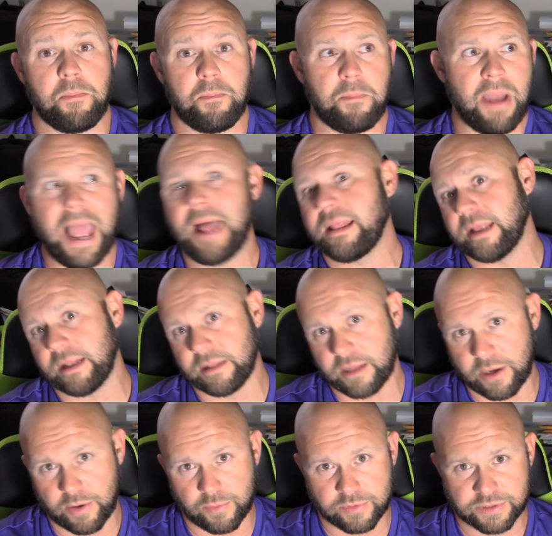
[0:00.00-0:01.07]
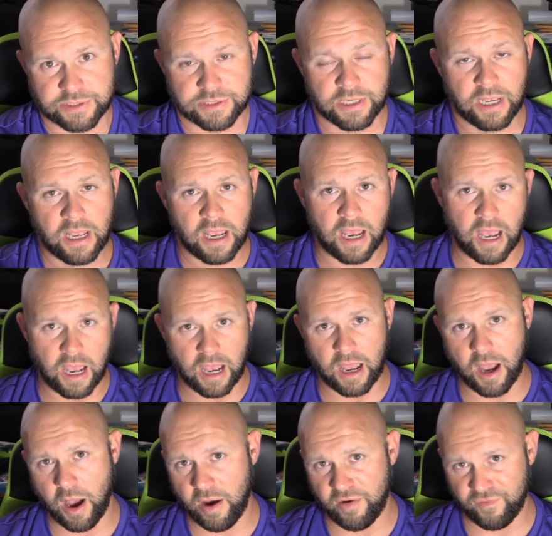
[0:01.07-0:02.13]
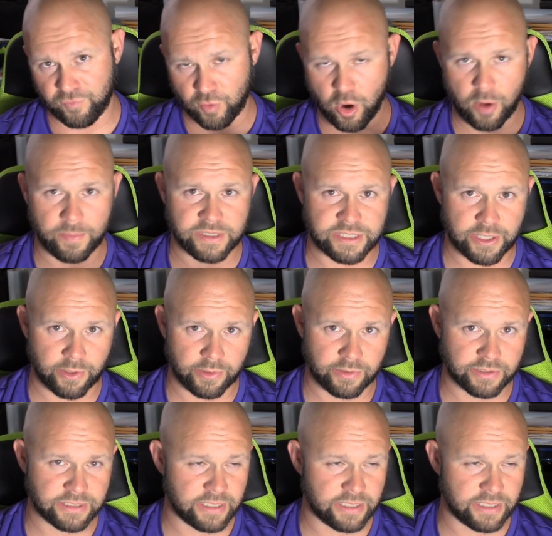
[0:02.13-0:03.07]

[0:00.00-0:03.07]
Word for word: pallet loads of raw materials,